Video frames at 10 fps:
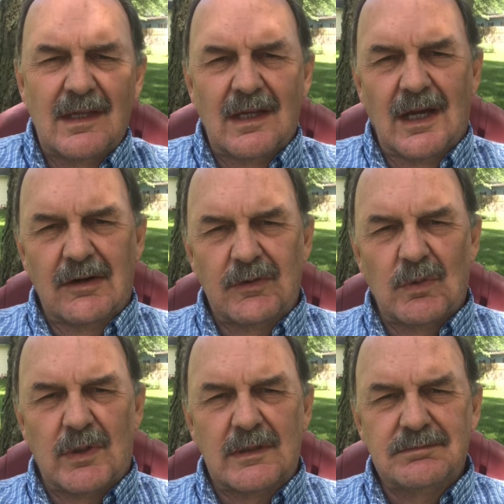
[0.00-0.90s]
Hi
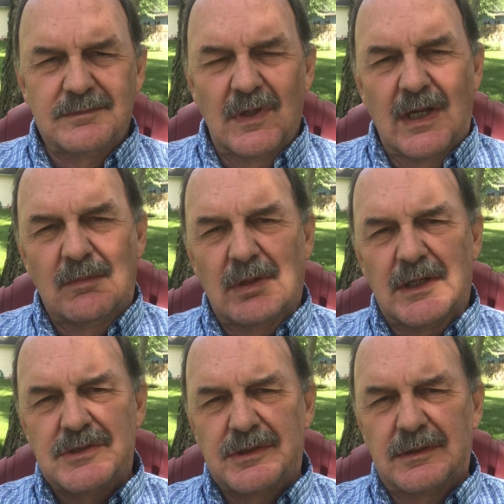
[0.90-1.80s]
everyone, God
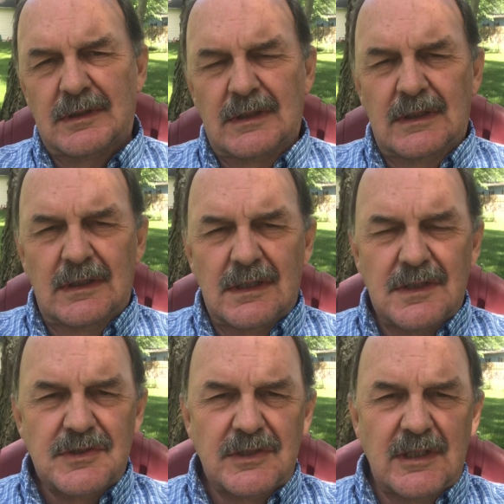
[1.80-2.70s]
bless you.
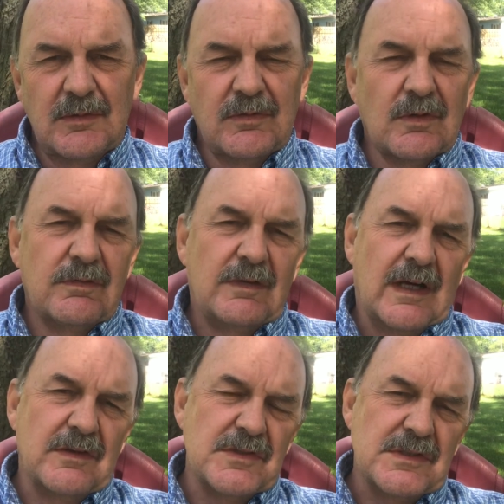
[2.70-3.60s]
It's the day before
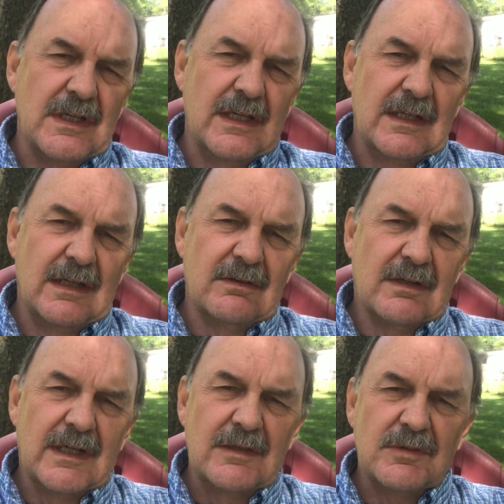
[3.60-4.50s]
Father's Day and I
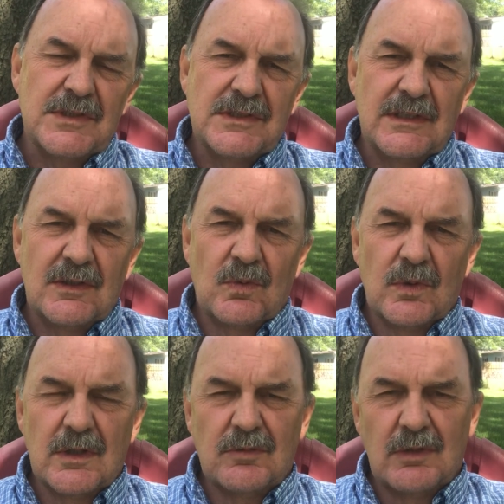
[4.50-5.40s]
thought I would say a
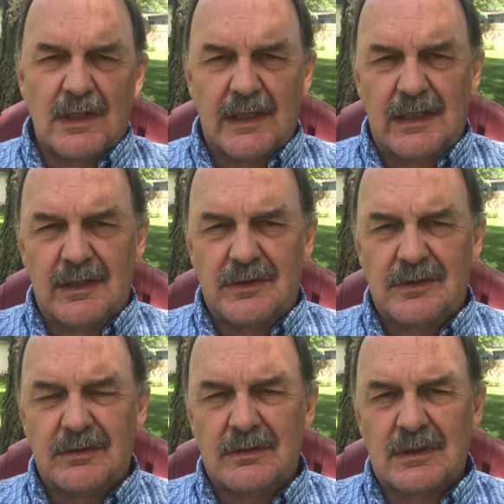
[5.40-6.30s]
word related
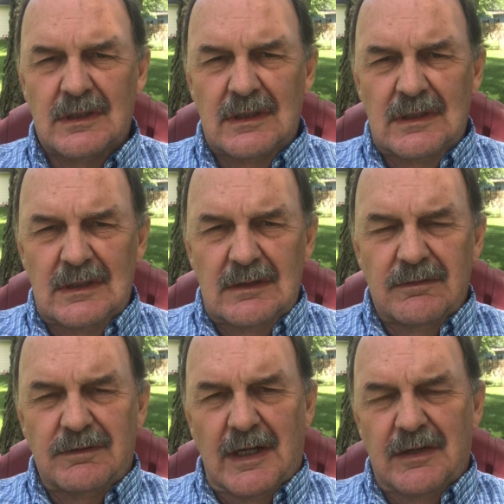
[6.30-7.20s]
to
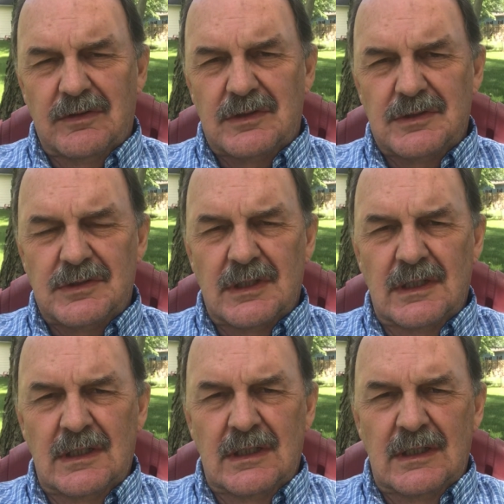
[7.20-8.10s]
fathers
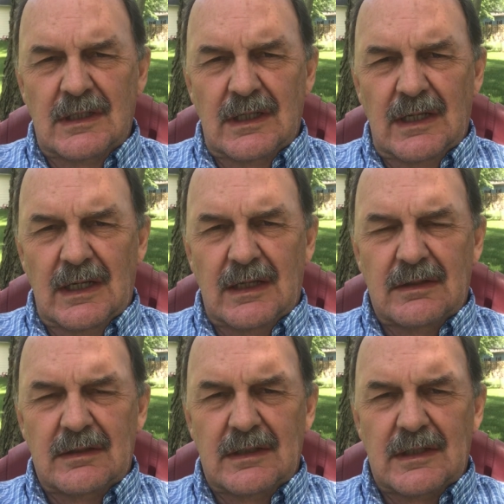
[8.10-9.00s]

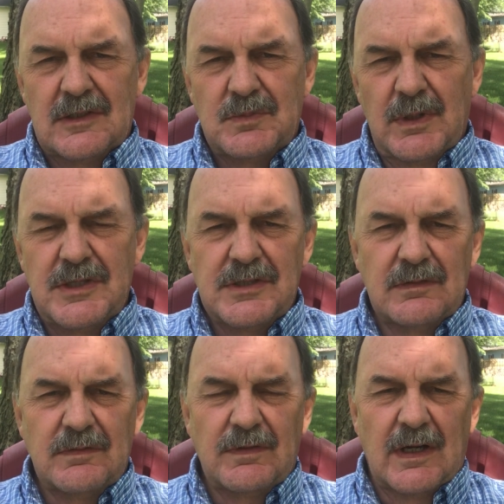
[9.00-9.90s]
and the expression
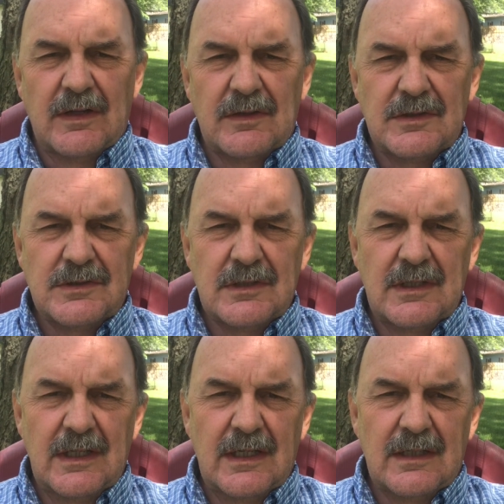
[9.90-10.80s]
fathers
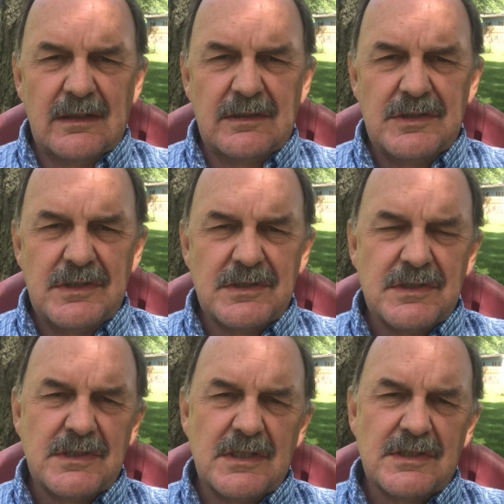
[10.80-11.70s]
and Jesus
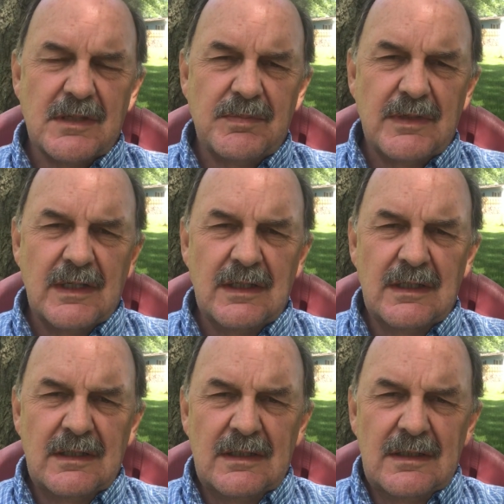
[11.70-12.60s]
says something
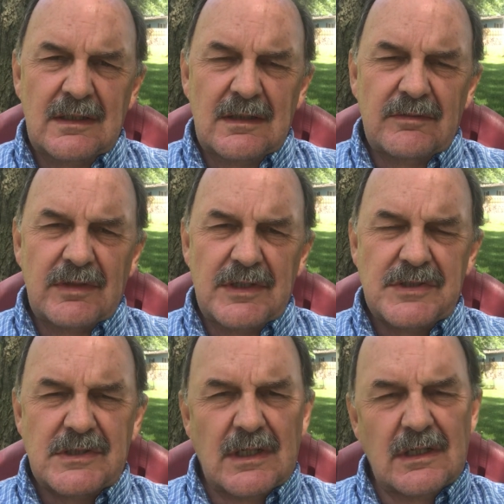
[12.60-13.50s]
very
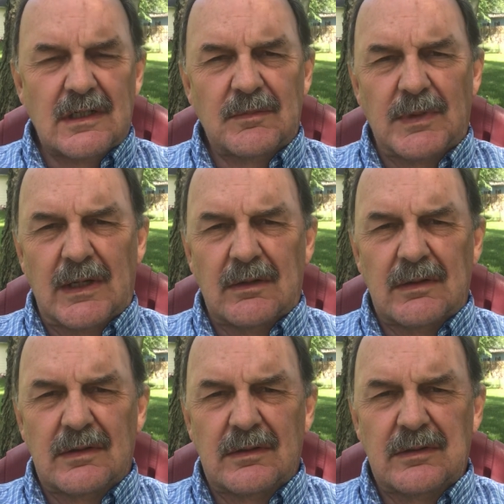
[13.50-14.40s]
stark about
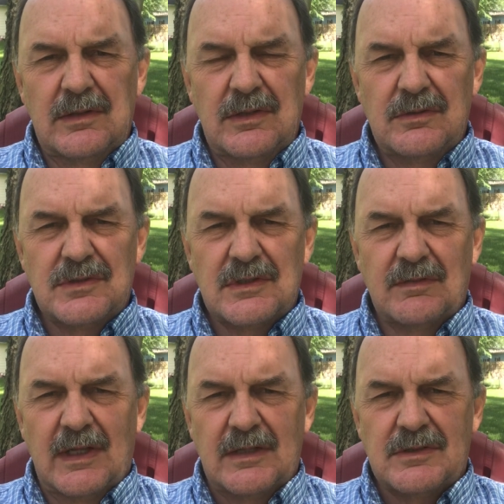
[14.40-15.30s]
the use of
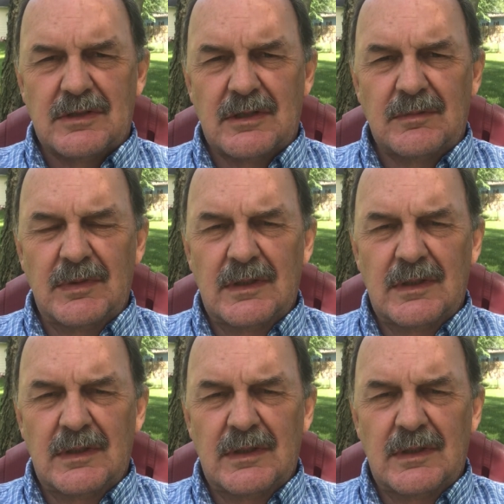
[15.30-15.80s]
that term